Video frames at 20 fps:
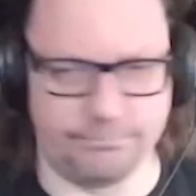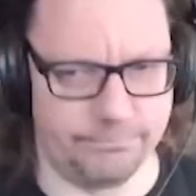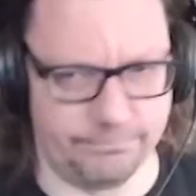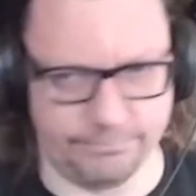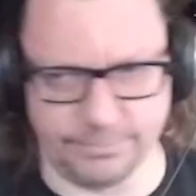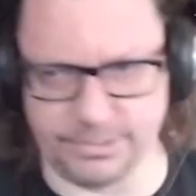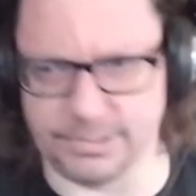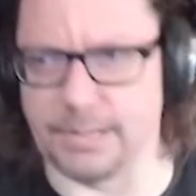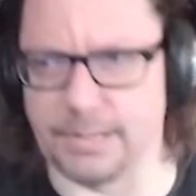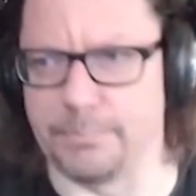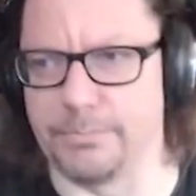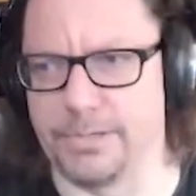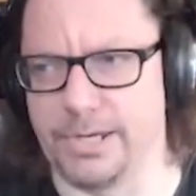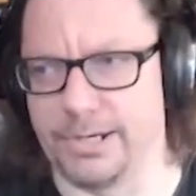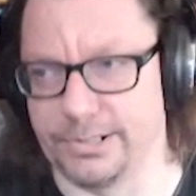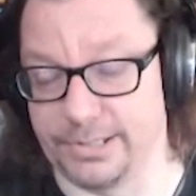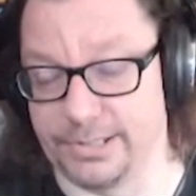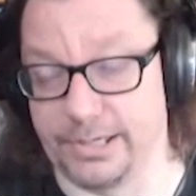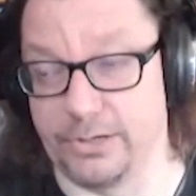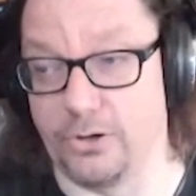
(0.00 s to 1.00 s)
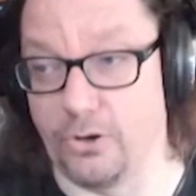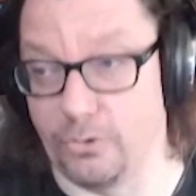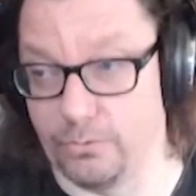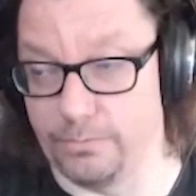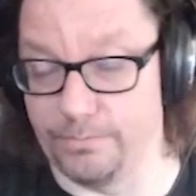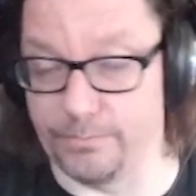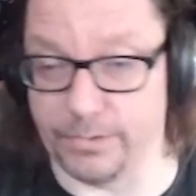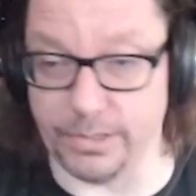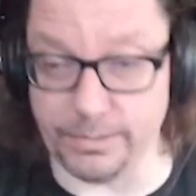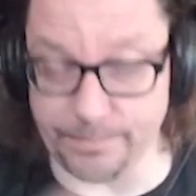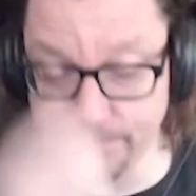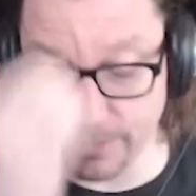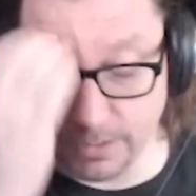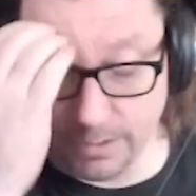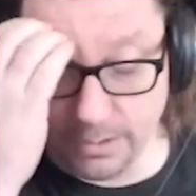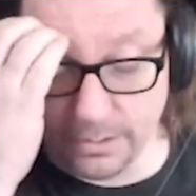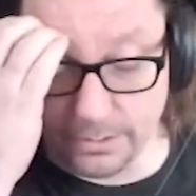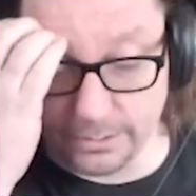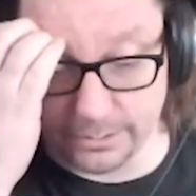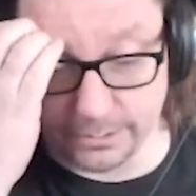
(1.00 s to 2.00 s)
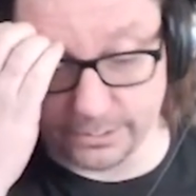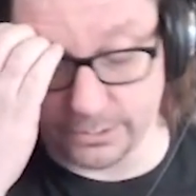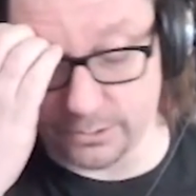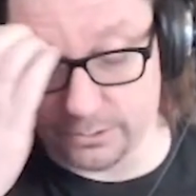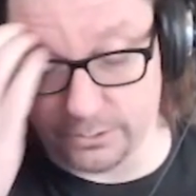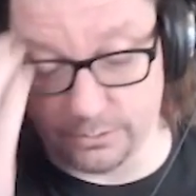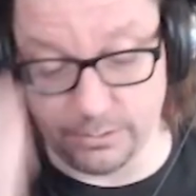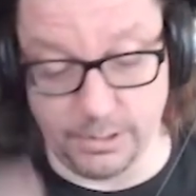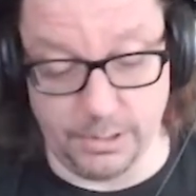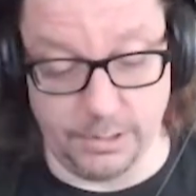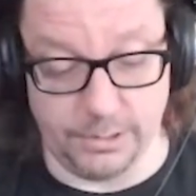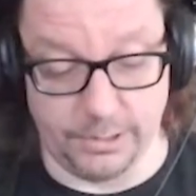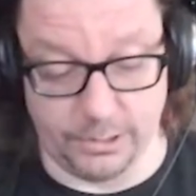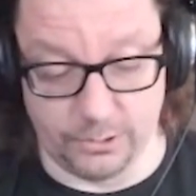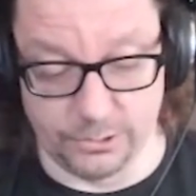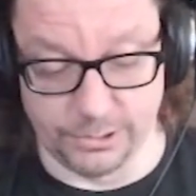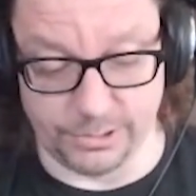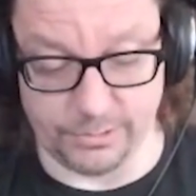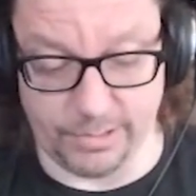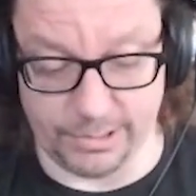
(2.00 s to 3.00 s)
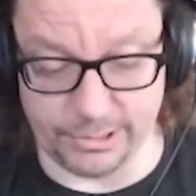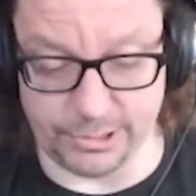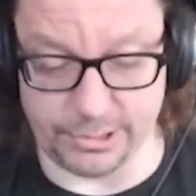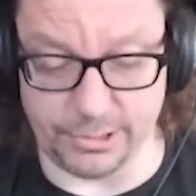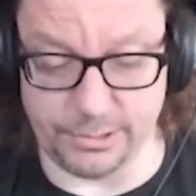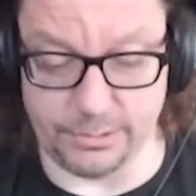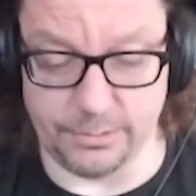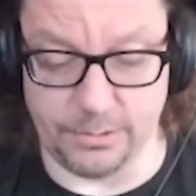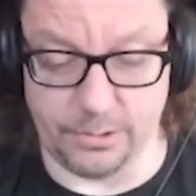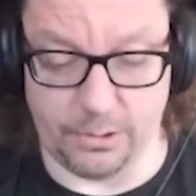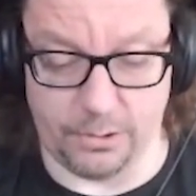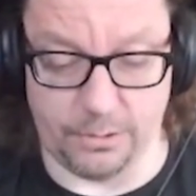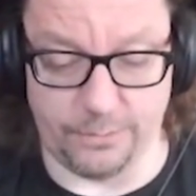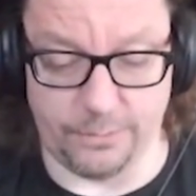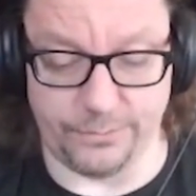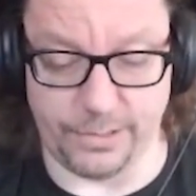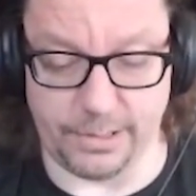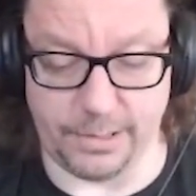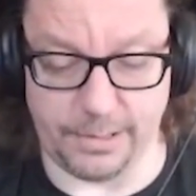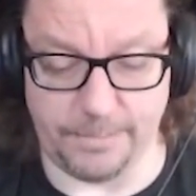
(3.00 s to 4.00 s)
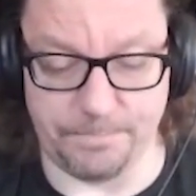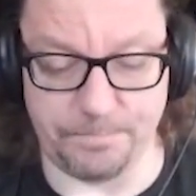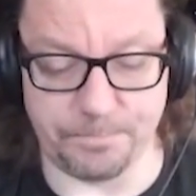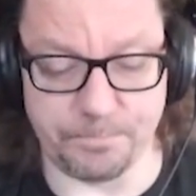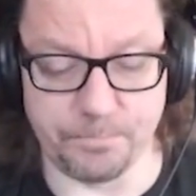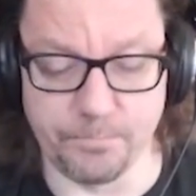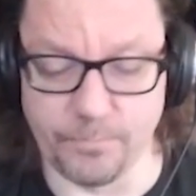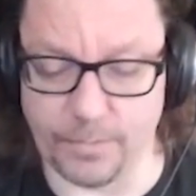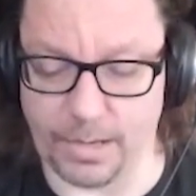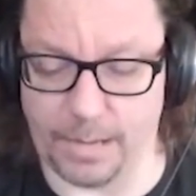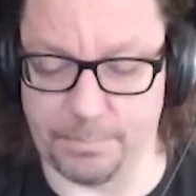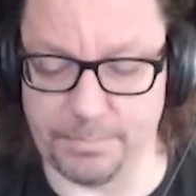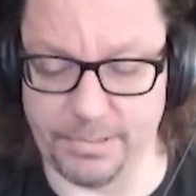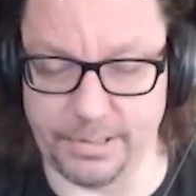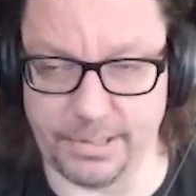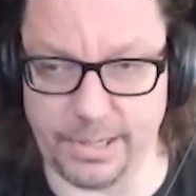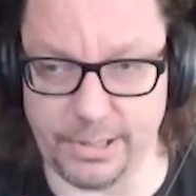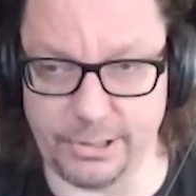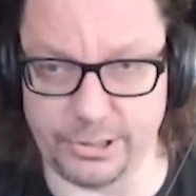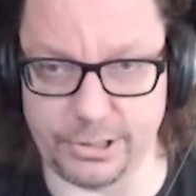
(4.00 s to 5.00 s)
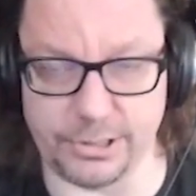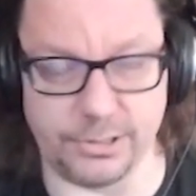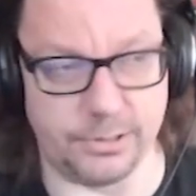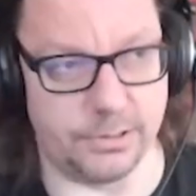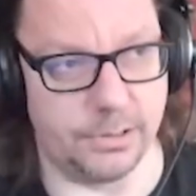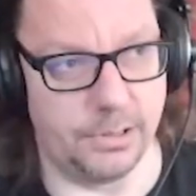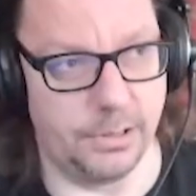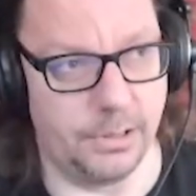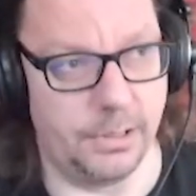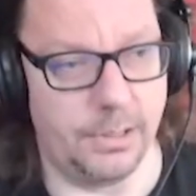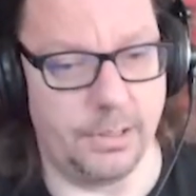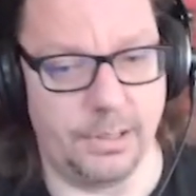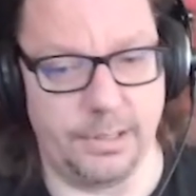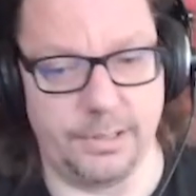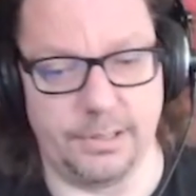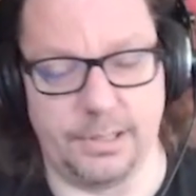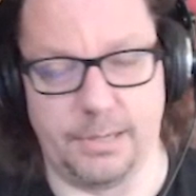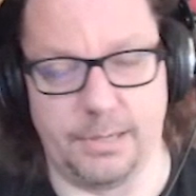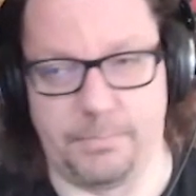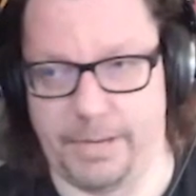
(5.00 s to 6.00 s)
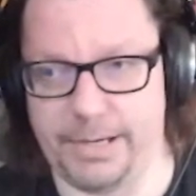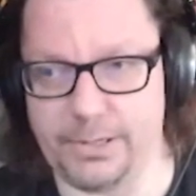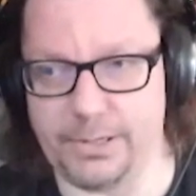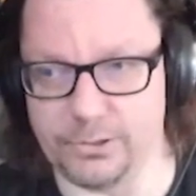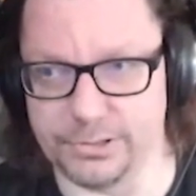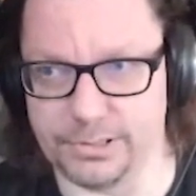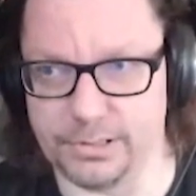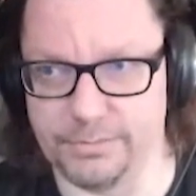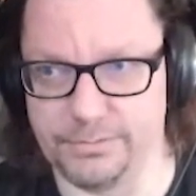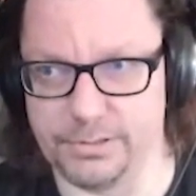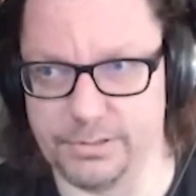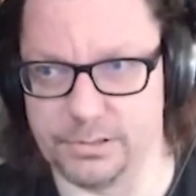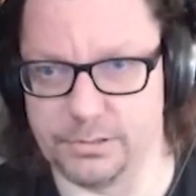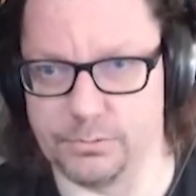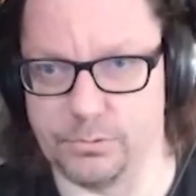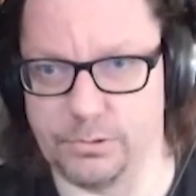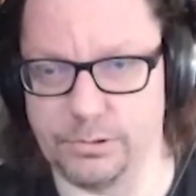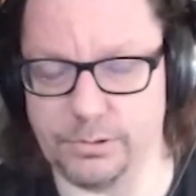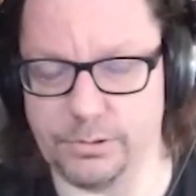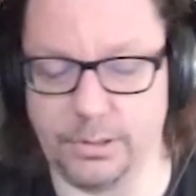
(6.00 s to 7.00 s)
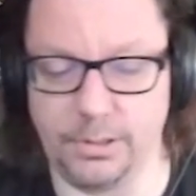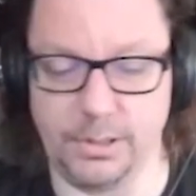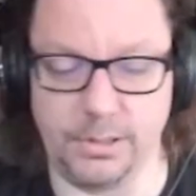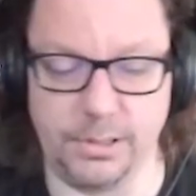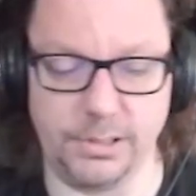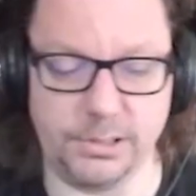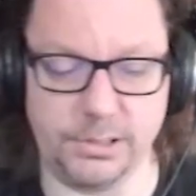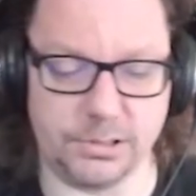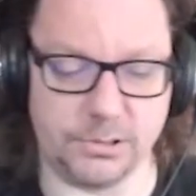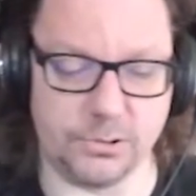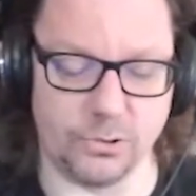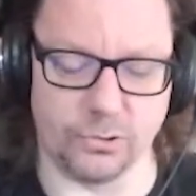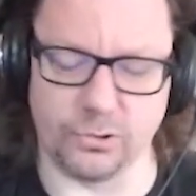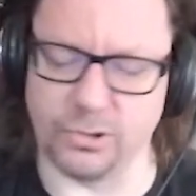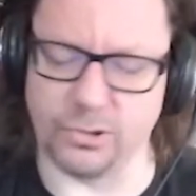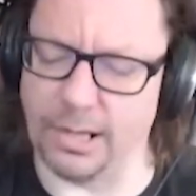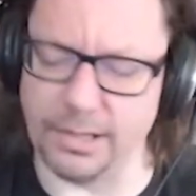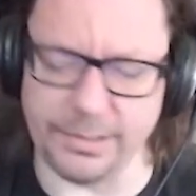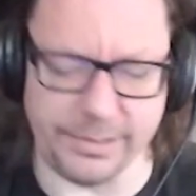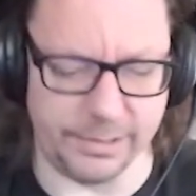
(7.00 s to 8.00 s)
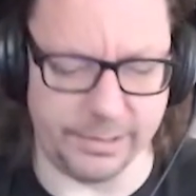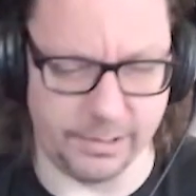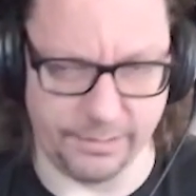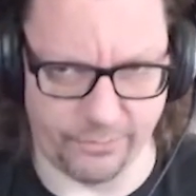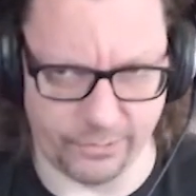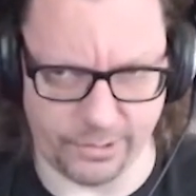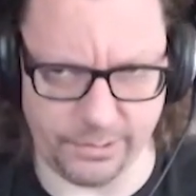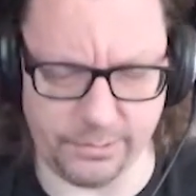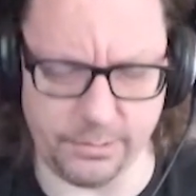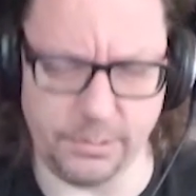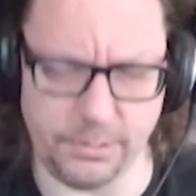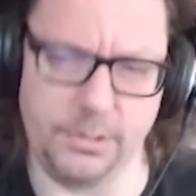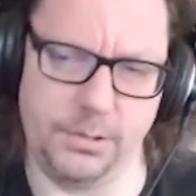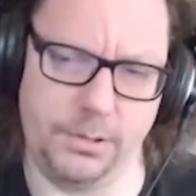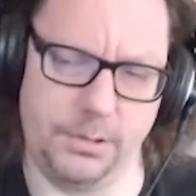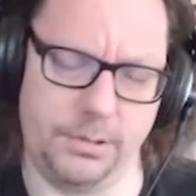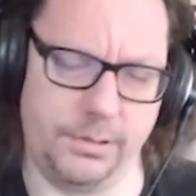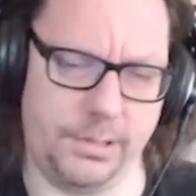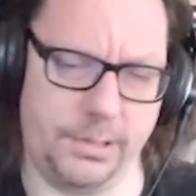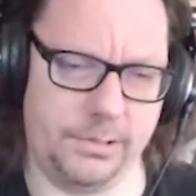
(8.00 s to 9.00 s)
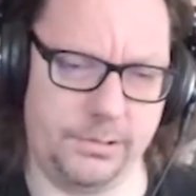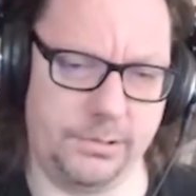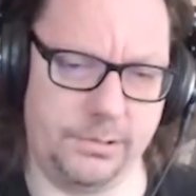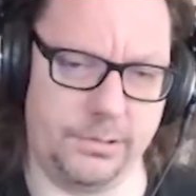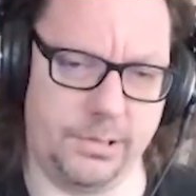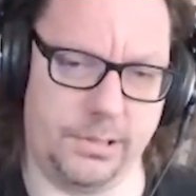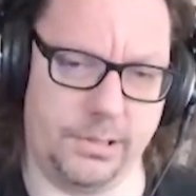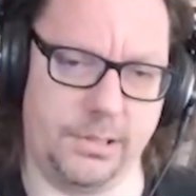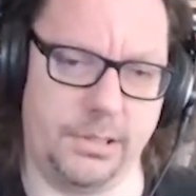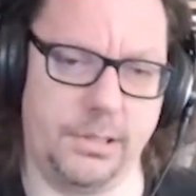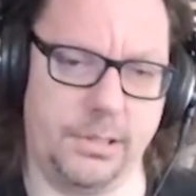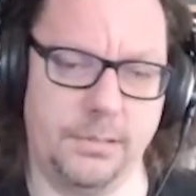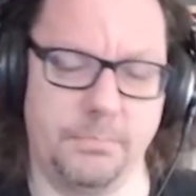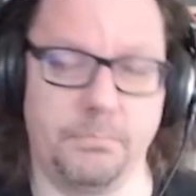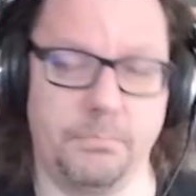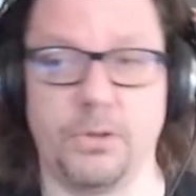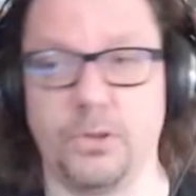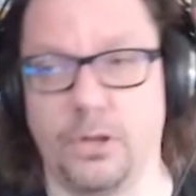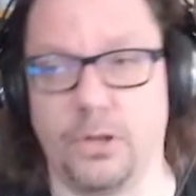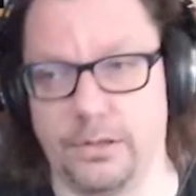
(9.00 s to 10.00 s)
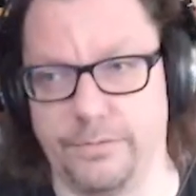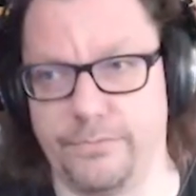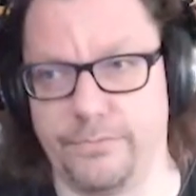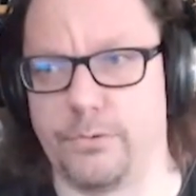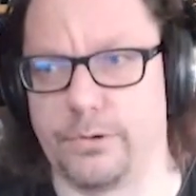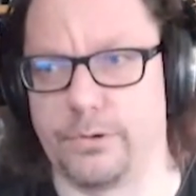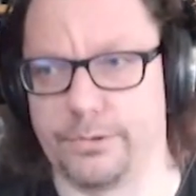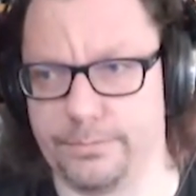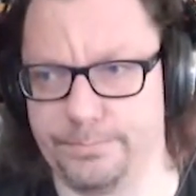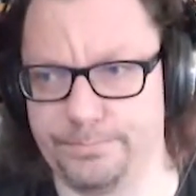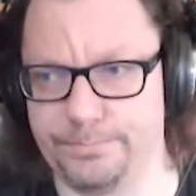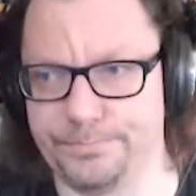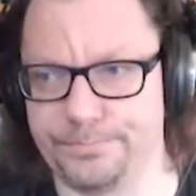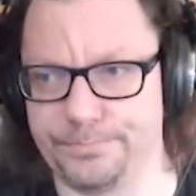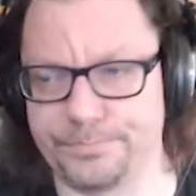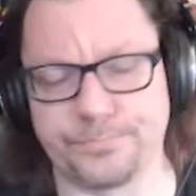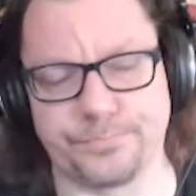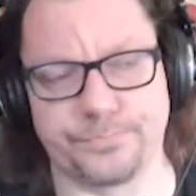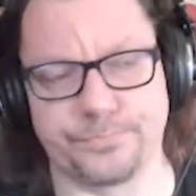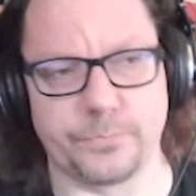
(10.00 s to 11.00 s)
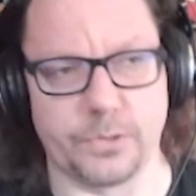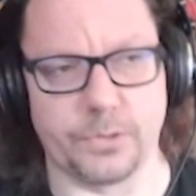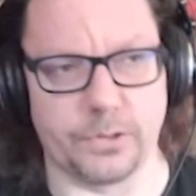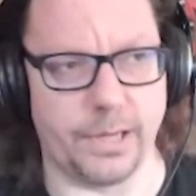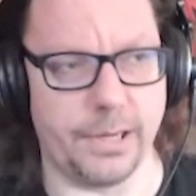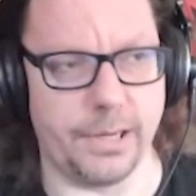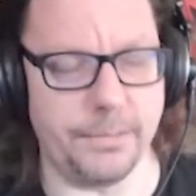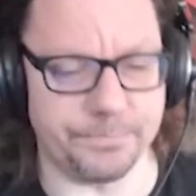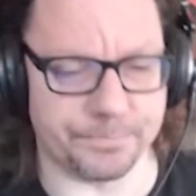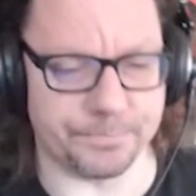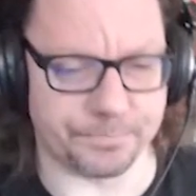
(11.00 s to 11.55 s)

some years ago, right? So the construction of the application in the microservices world is totally different than in the monolith world. Okay?